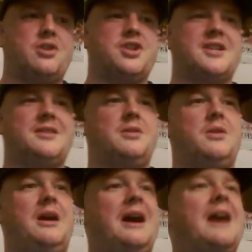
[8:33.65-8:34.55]
because
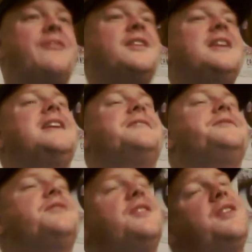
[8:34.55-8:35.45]
after he
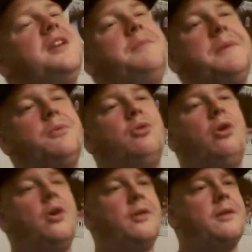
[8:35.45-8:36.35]
kills the three
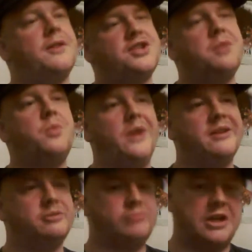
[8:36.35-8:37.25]
people on the
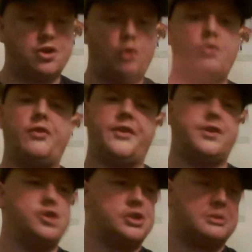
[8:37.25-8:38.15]
subway, it's all over
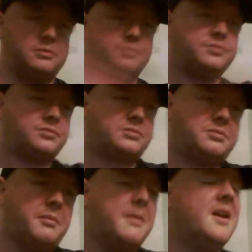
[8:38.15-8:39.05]
the news,
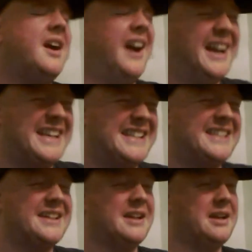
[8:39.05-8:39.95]

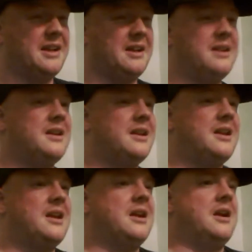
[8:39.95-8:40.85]
and
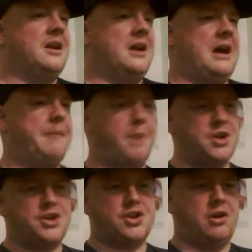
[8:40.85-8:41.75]
a
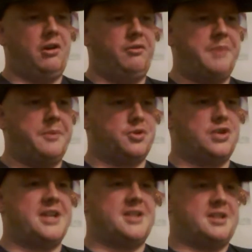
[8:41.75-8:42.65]
bunch of people
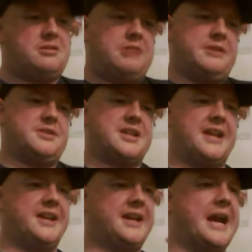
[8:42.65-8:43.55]
dressed as clowns
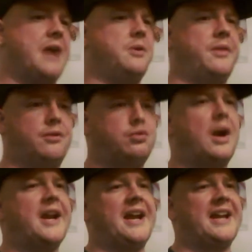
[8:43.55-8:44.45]
kind of get out in the
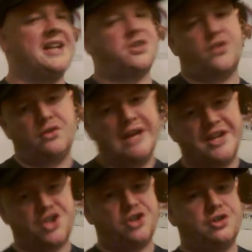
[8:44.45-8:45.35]
riot against the
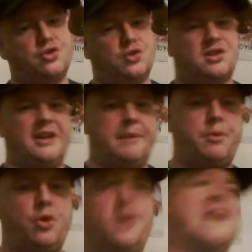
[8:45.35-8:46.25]
rich. So it's like
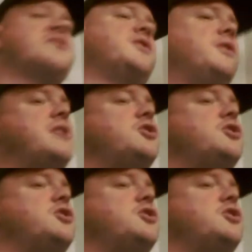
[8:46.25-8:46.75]
a poor against the